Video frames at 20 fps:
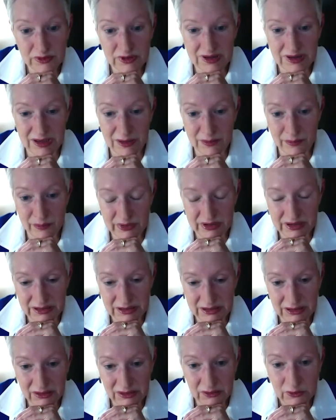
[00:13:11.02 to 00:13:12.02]

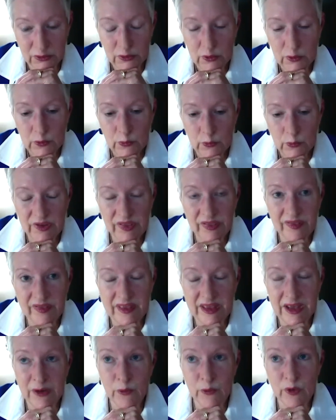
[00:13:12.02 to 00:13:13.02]
campaign when
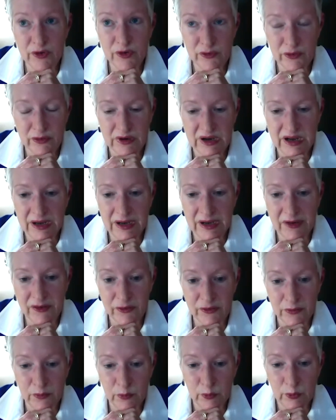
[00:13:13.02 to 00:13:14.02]
they were trying
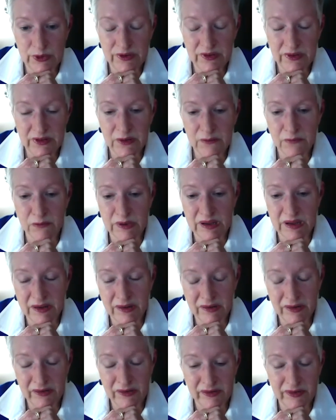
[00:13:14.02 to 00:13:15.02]
to really
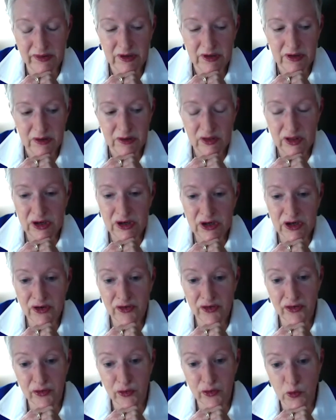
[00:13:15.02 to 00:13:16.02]
raise their
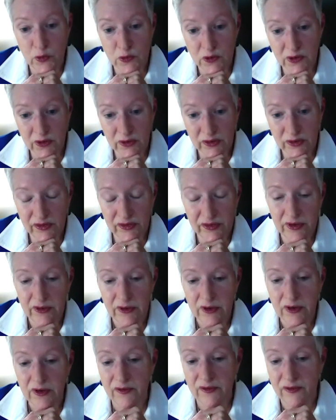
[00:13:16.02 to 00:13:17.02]
scores
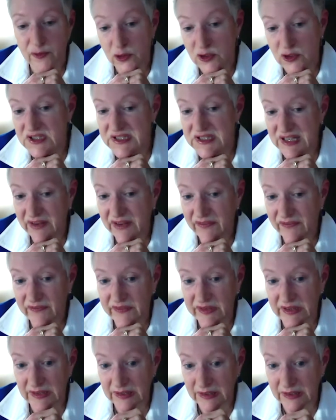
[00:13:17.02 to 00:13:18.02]
for
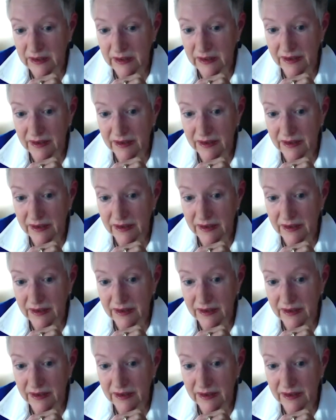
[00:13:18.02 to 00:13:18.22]
safety.